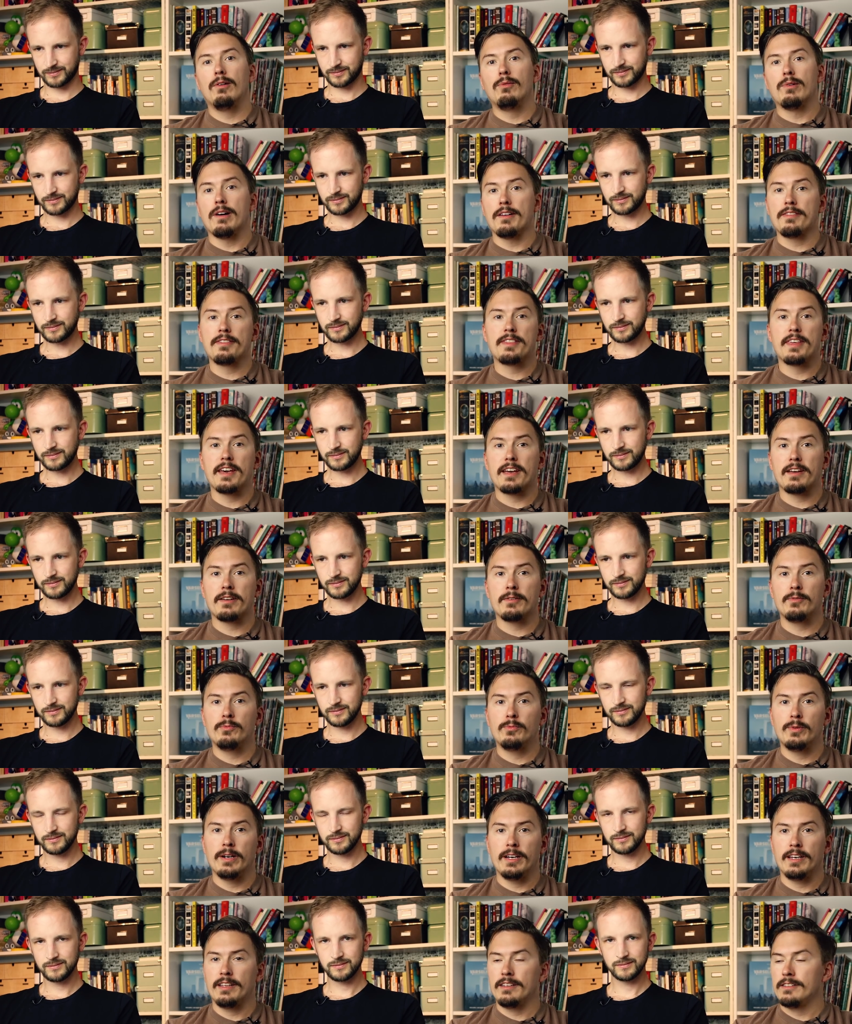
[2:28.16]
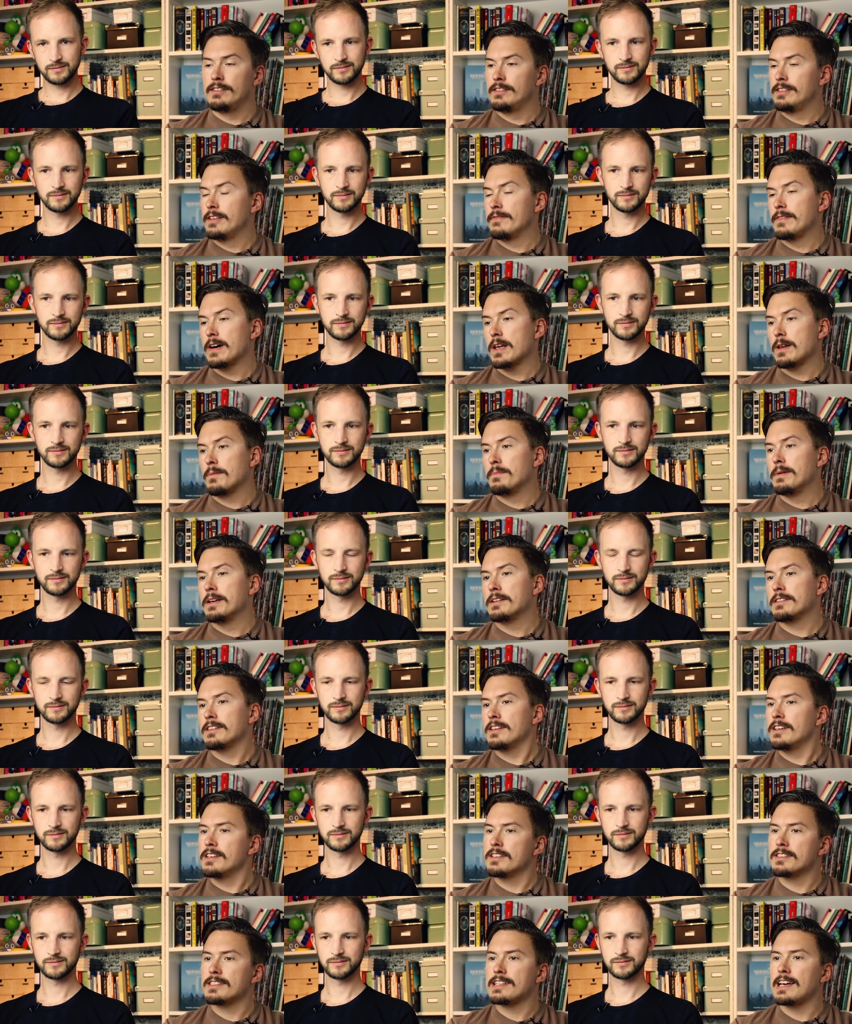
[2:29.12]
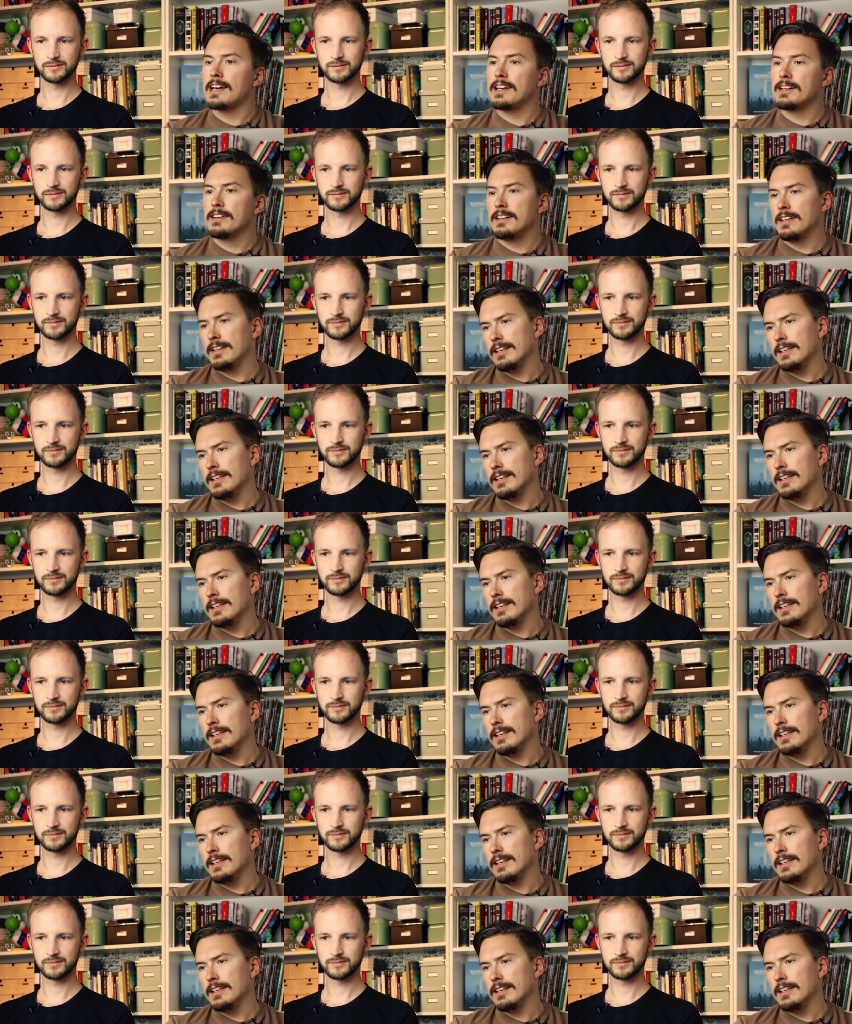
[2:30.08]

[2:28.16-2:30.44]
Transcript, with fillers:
Speaker 1: One thing with development is that